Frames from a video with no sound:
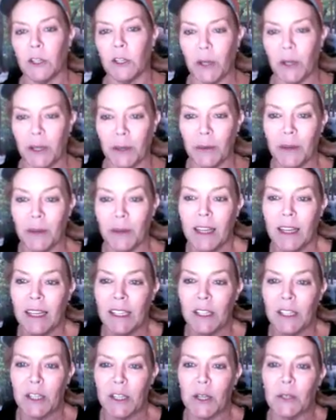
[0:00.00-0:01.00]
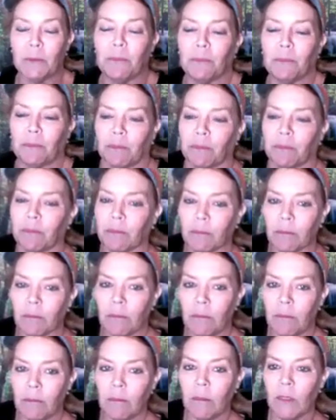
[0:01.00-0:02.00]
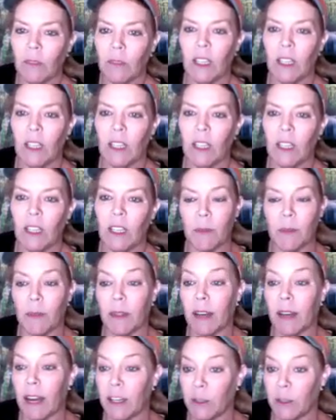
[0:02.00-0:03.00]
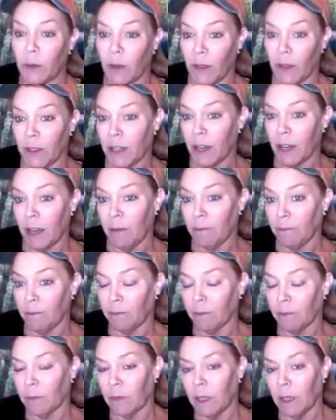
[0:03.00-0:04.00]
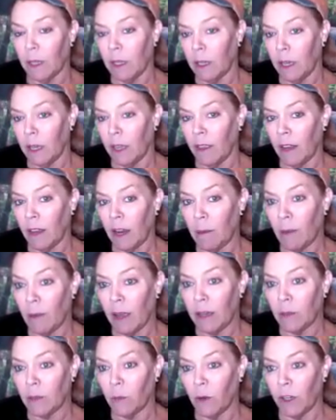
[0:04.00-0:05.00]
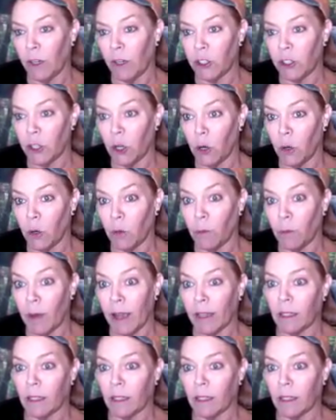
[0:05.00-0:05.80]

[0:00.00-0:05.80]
I'll show you. So something that I do all the time and that I might want to show